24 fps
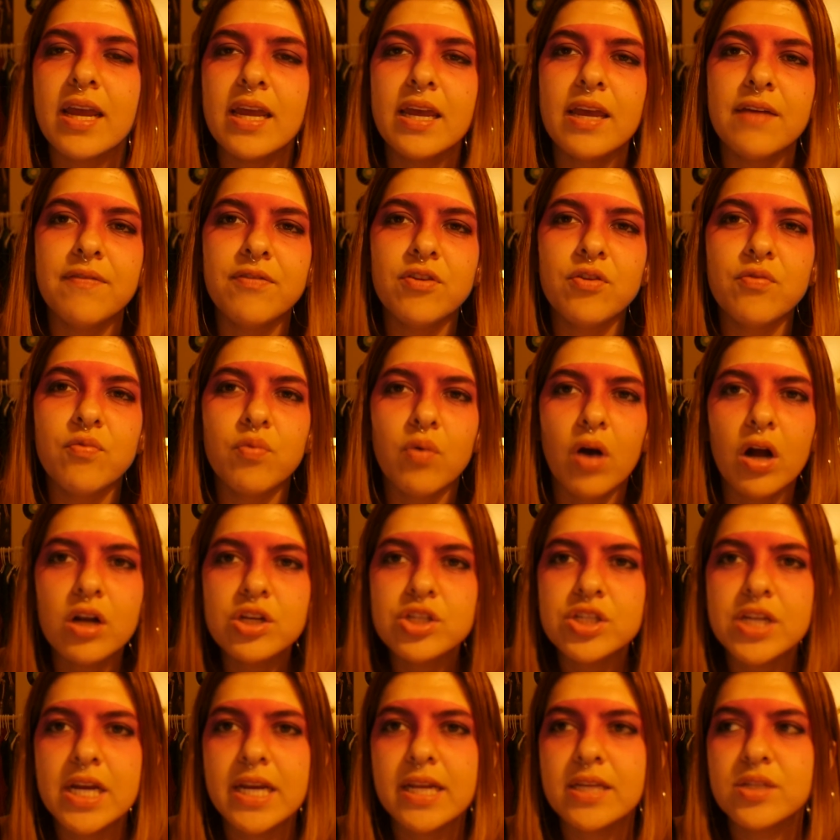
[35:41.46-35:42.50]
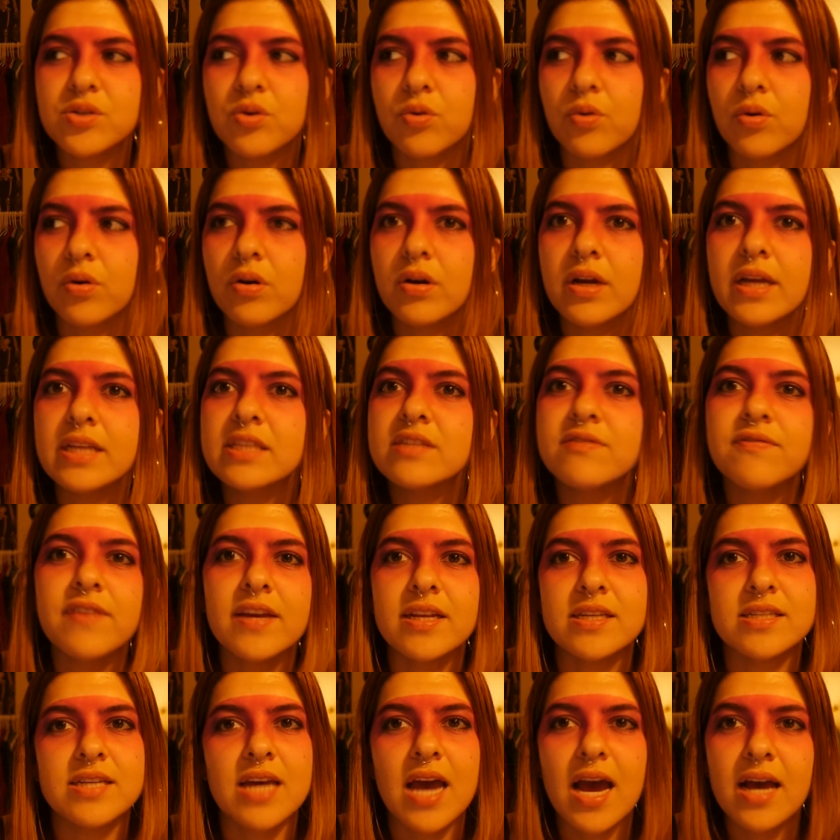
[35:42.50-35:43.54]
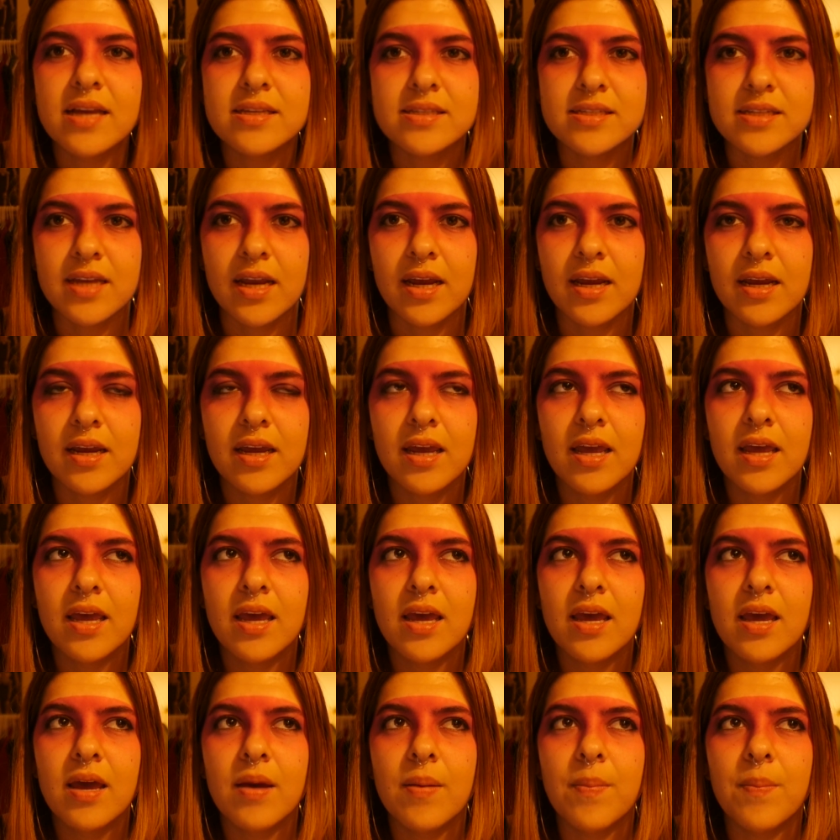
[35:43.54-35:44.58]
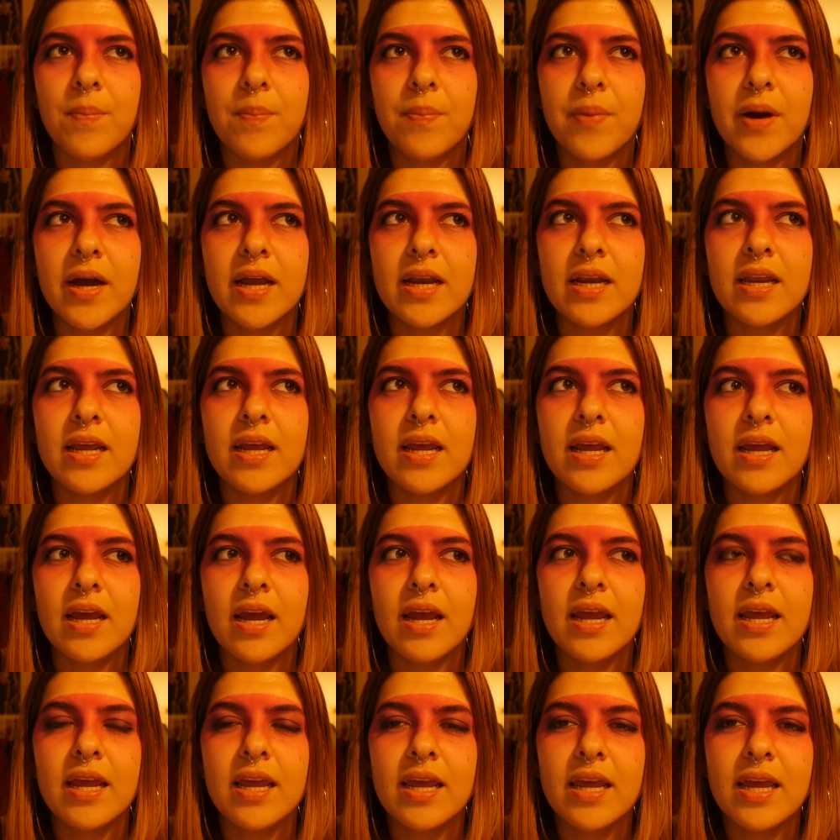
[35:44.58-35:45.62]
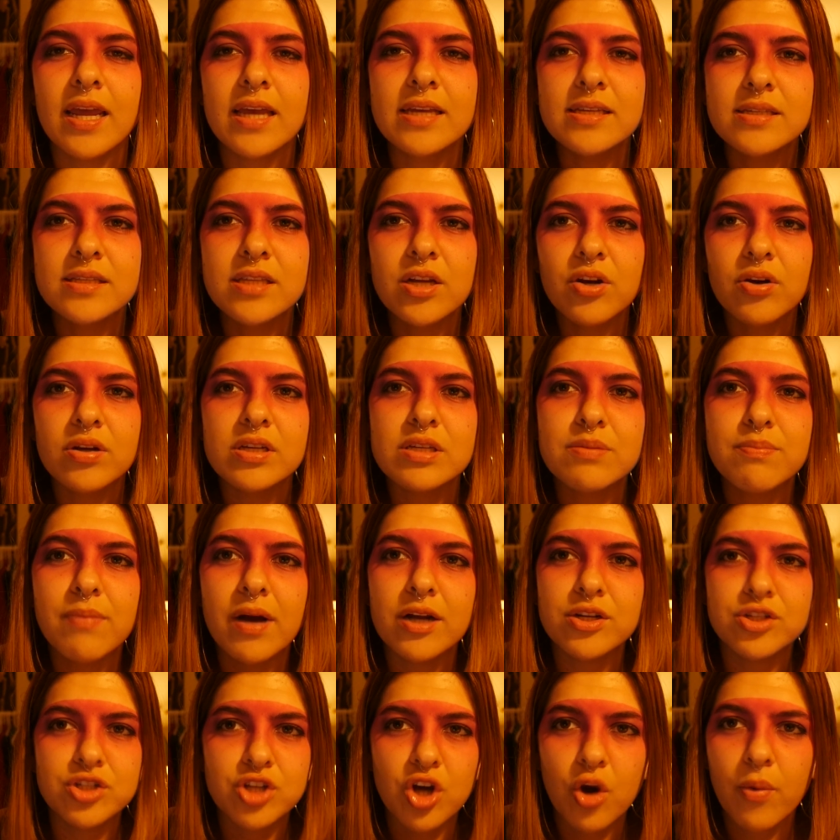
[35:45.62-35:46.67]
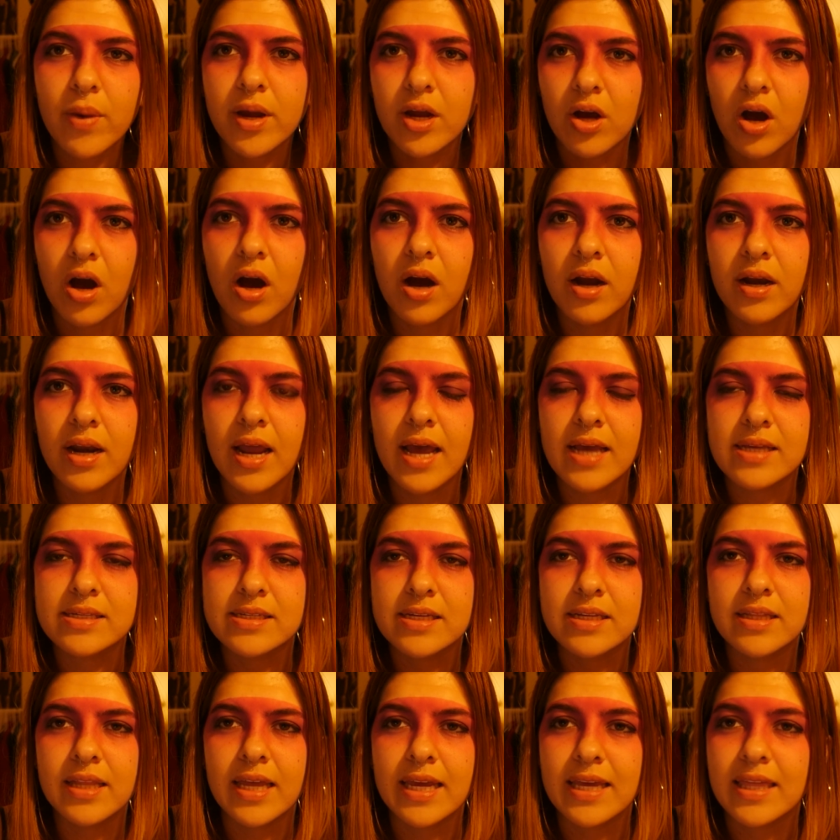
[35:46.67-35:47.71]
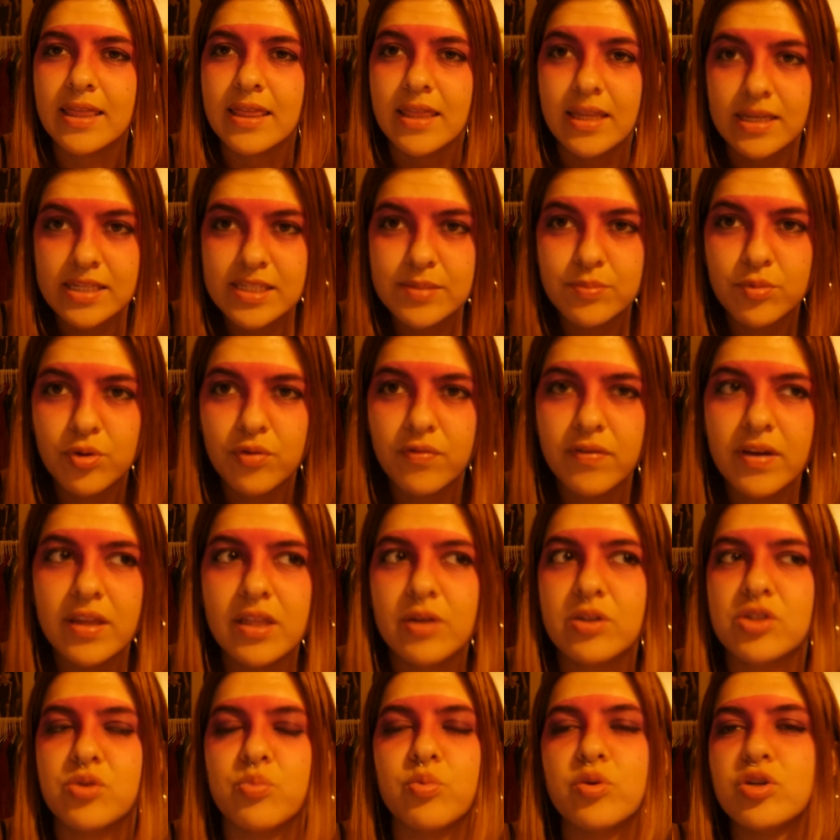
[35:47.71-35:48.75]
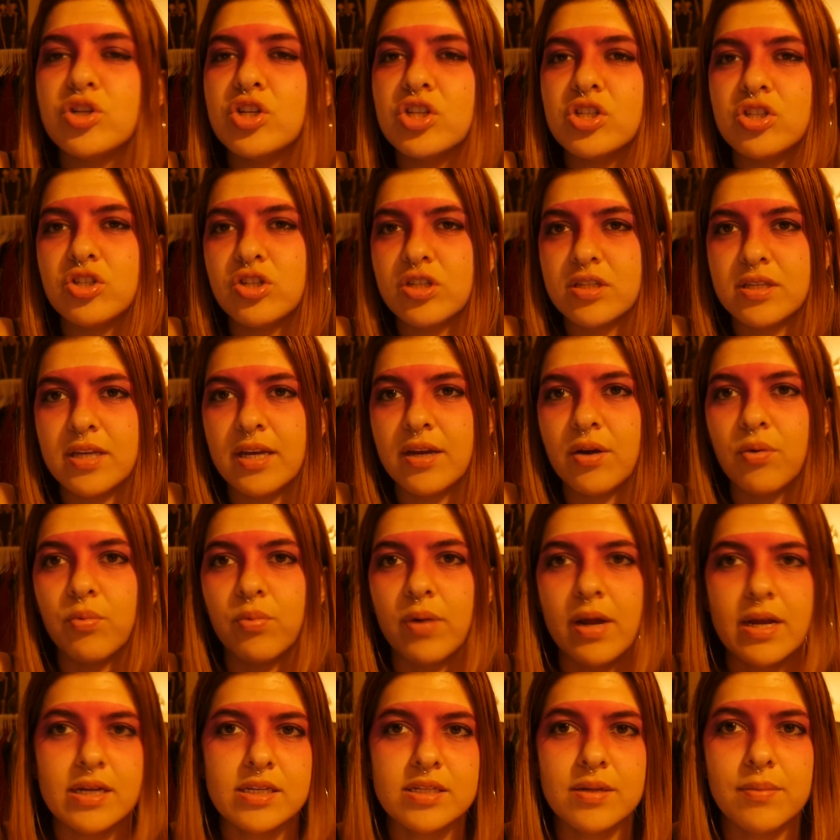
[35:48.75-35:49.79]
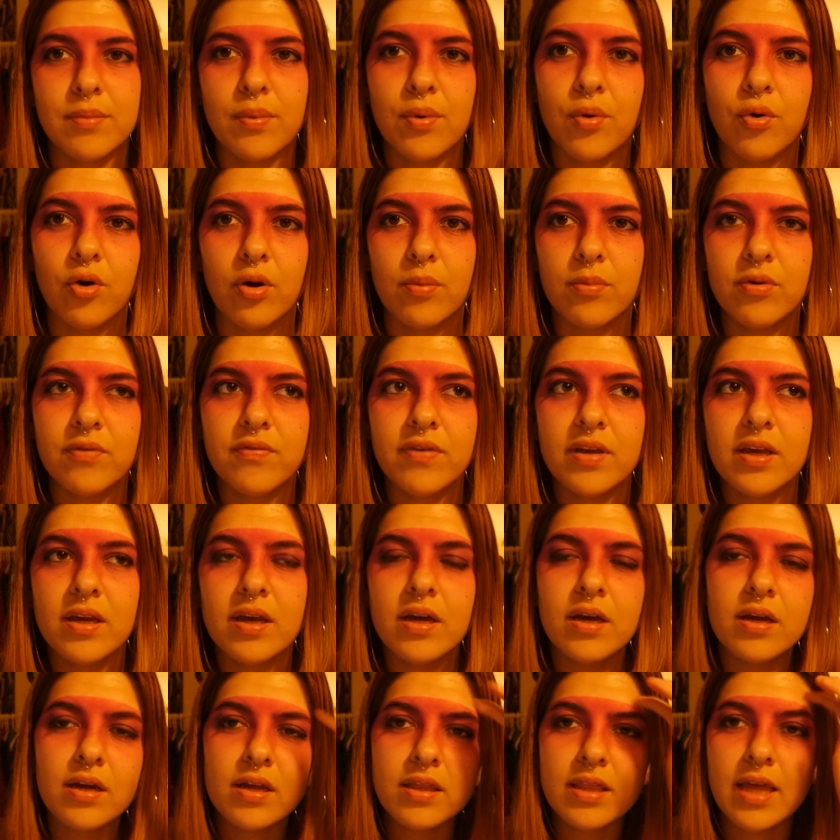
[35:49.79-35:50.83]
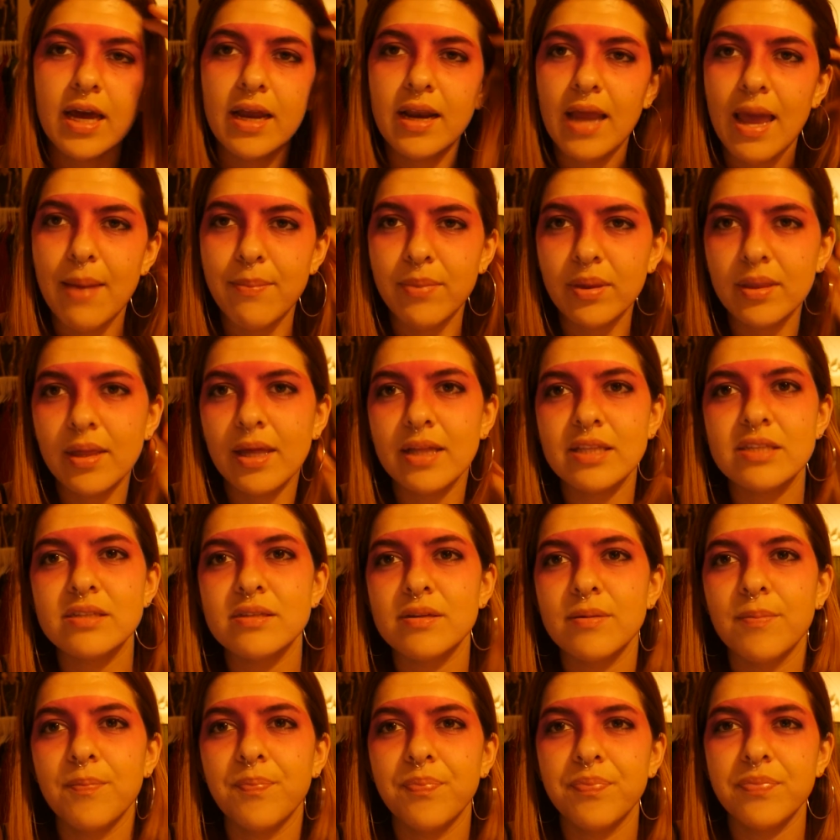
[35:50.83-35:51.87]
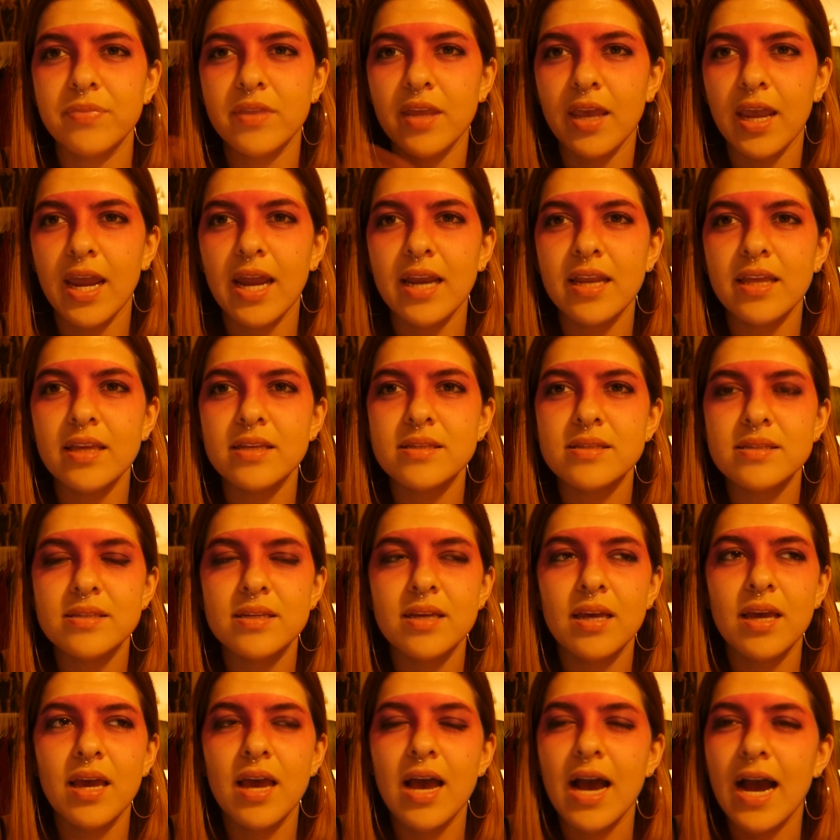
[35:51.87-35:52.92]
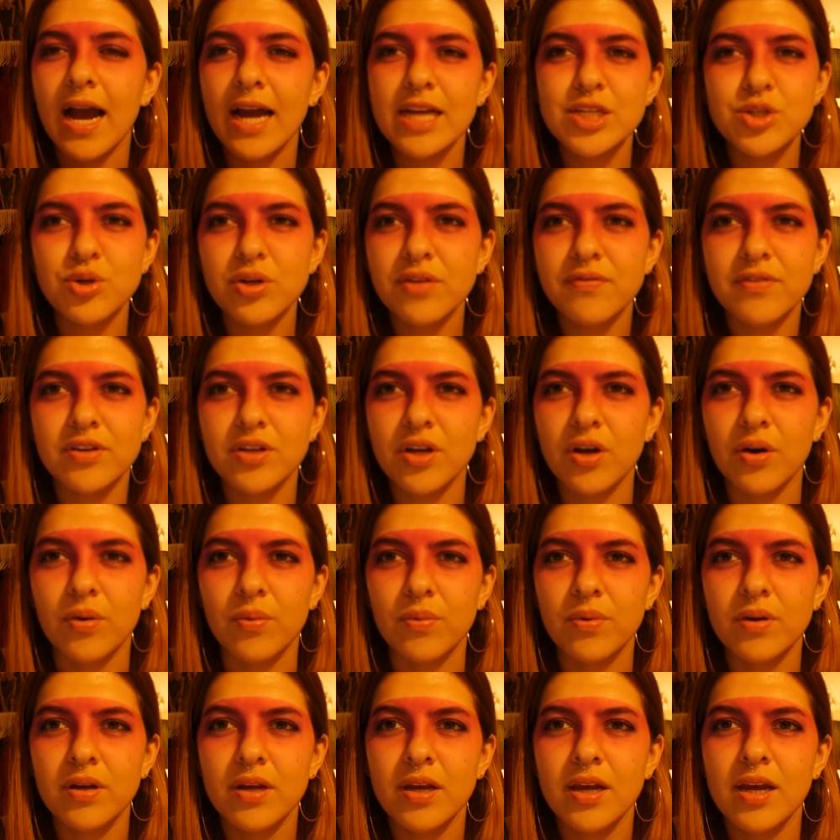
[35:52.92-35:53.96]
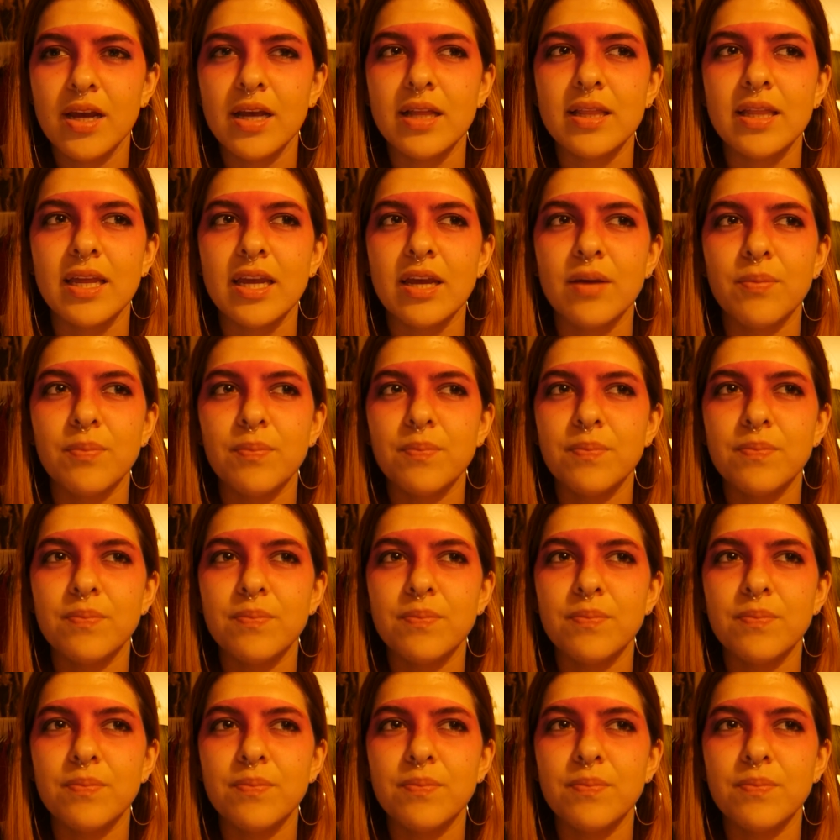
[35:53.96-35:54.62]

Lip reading: if you've watched 80s horror, it's fantastic. But is there as much going on as in like this movie, which is just like a random horror movie that emulates the 80s? I don't even know. Like,